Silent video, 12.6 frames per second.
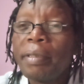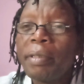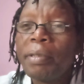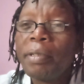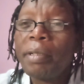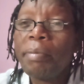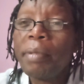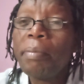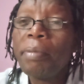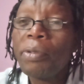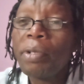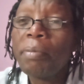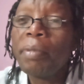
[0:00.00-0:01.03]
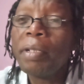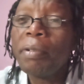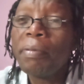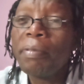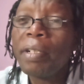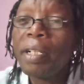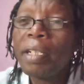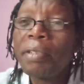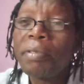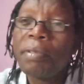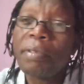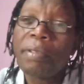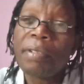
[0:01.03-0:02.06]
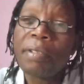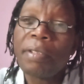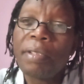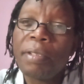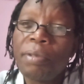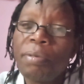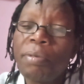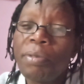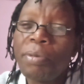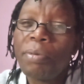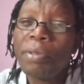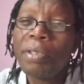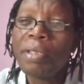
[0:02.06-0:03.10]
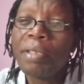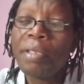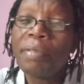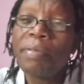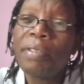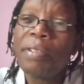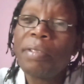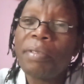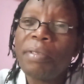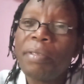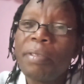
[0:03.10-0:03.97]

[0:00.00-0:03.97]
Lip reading: You remember, you are made of electrons. You who is watching this video,